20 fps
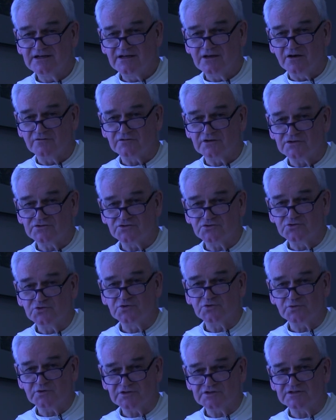of the
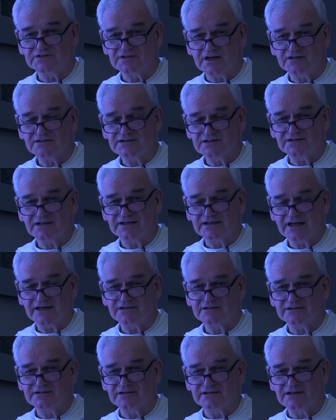truth which is
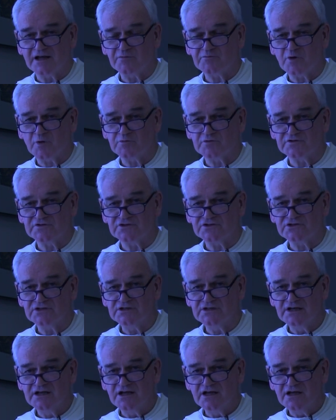articulated in that proposition,
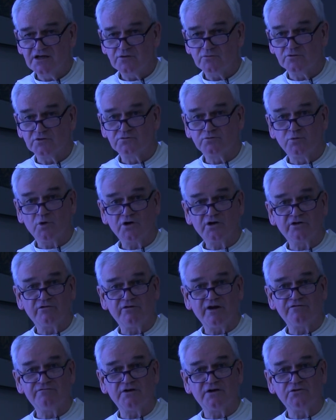would work a
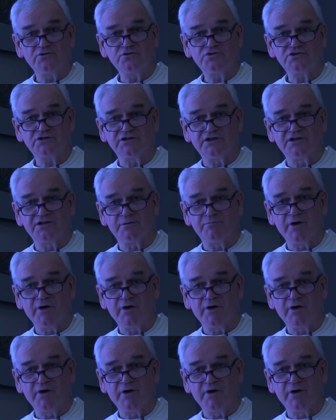revolution in the